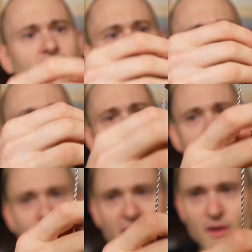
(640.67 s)
All right, so we
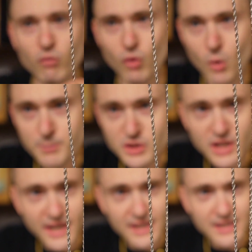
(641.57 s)
have a rope
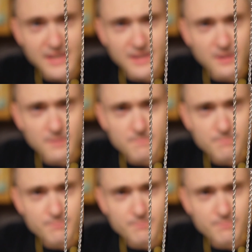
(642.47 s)
chain here.